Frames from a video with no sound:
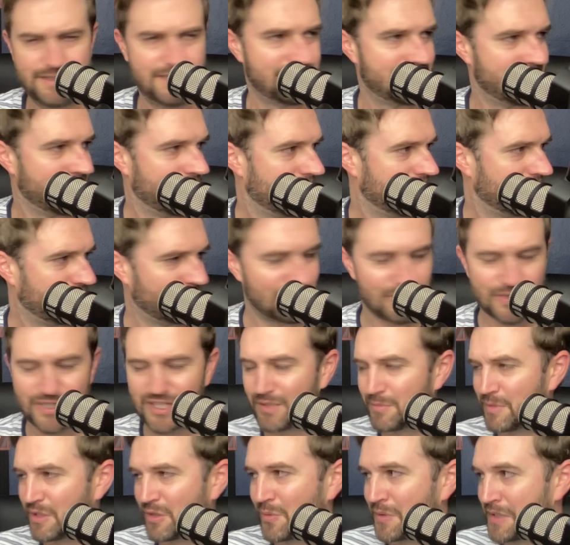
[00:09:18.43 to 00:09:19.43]
who's
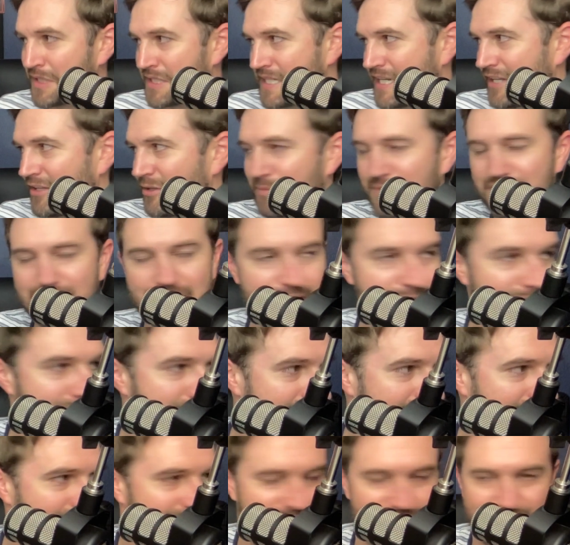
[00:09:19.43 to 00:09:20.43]
gonna be the one to tell him,
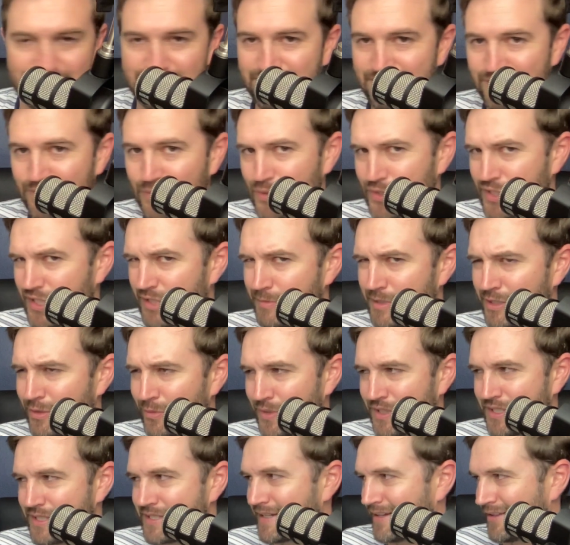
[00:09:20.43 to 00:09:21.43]
guys? Who's gonna be the
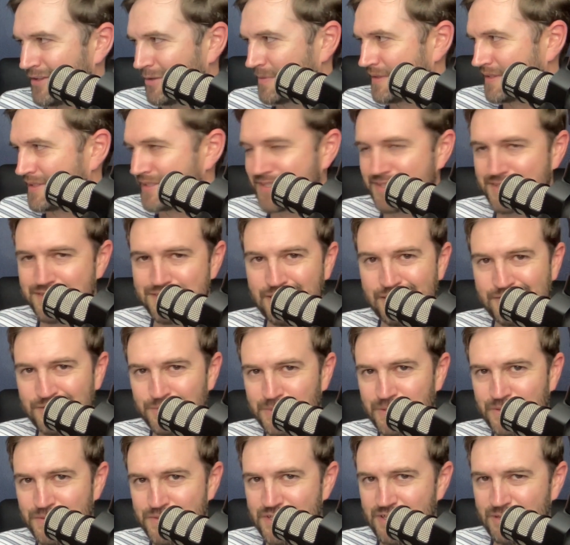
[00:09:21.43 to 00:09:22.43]
one to tell him this is not
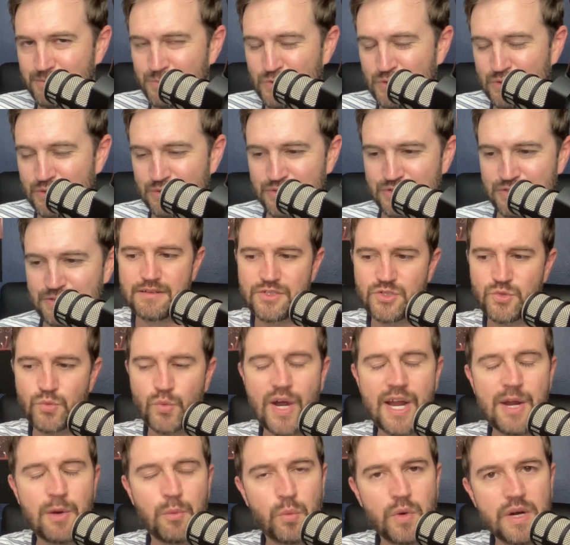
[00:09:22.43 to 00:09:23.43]
the real Tom Cruise?
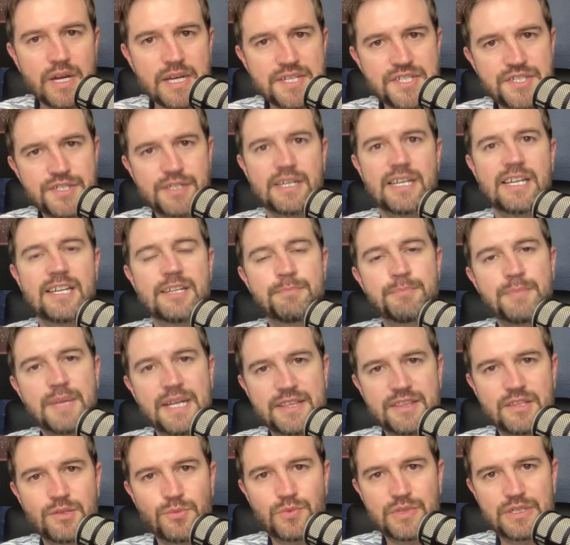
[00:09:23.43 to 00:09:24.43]
Do I wish I had
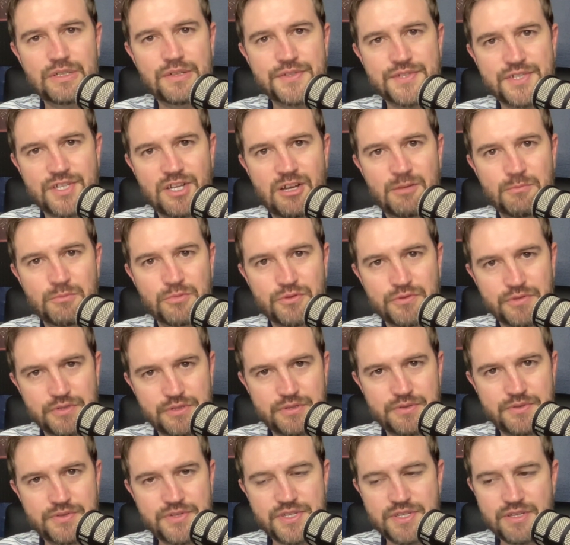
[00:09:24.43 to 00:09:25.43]
met the real Tom
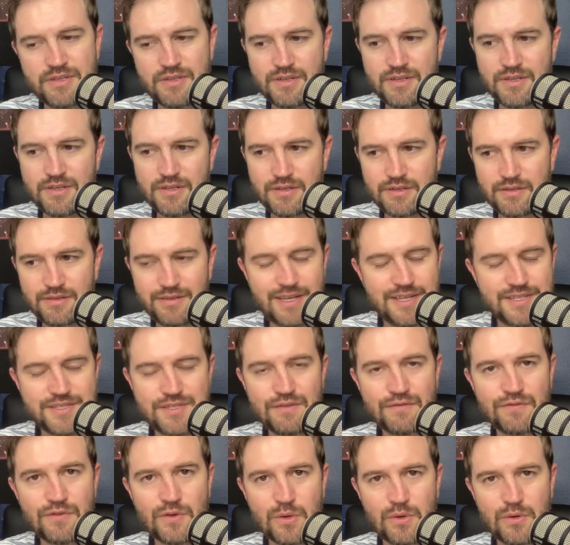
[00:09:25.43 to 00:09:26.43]
Cruise? Yes,
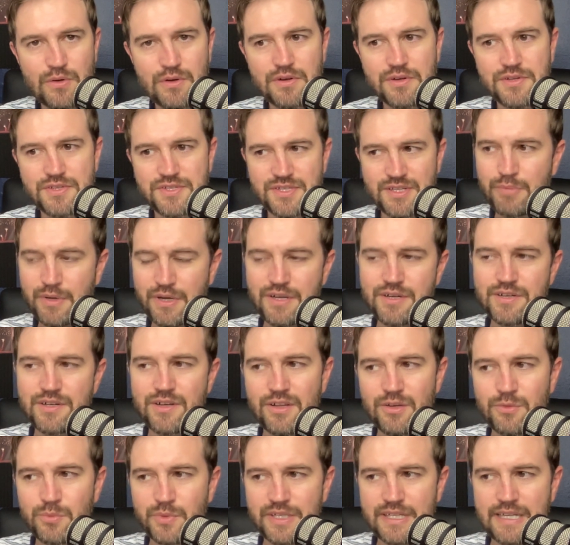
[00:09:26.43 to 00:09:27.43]
of course. But in
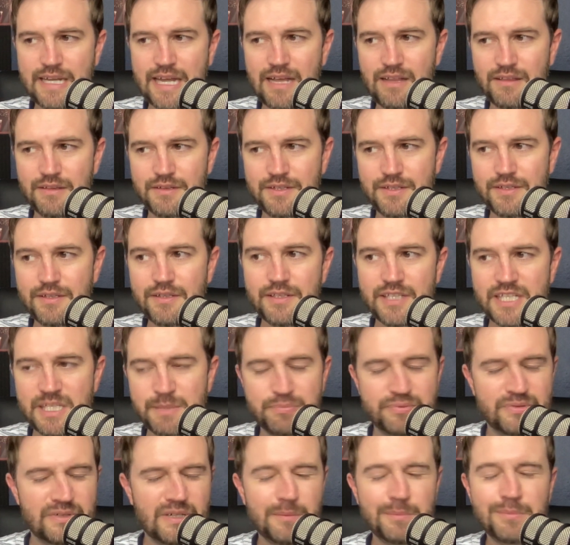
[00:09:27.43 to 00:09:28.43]
all reality, he
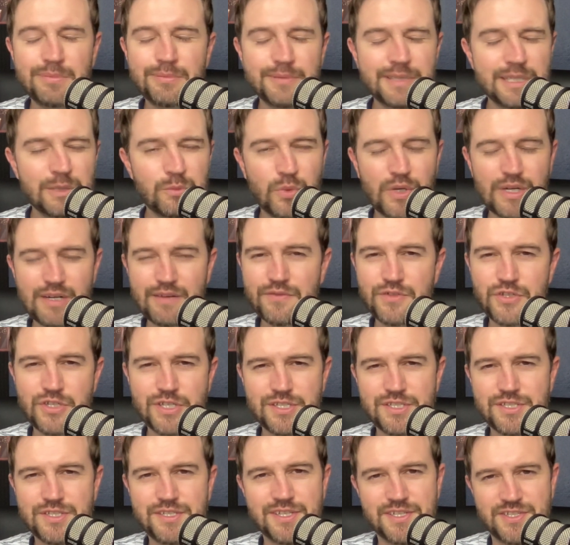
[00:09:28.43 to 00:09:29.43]
probably would have
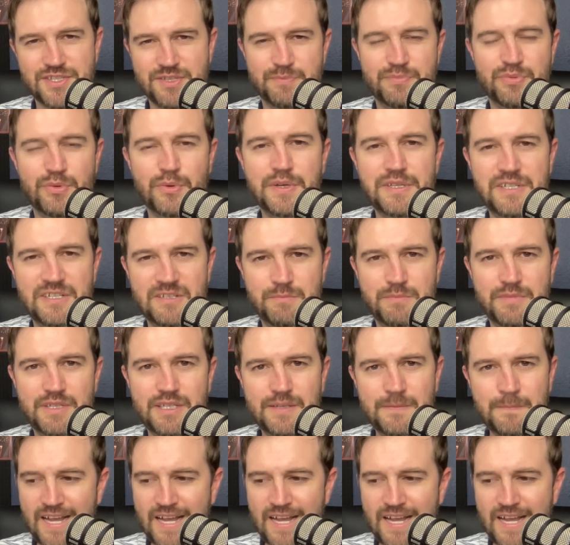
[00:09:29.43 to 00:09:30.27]
just disappointed me.